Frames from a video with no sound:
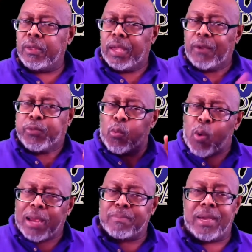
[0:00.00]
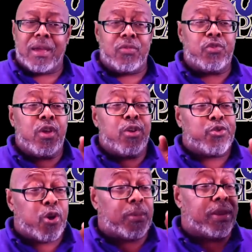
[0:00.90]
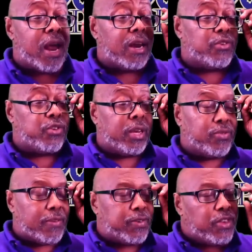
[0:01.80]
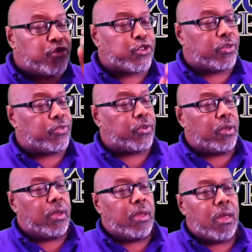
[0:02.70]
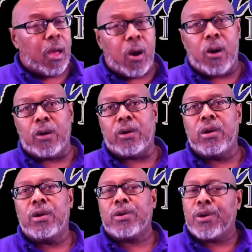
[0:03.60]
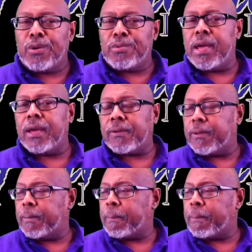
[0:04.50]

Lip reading: If the white man's terminology and definitions are correct.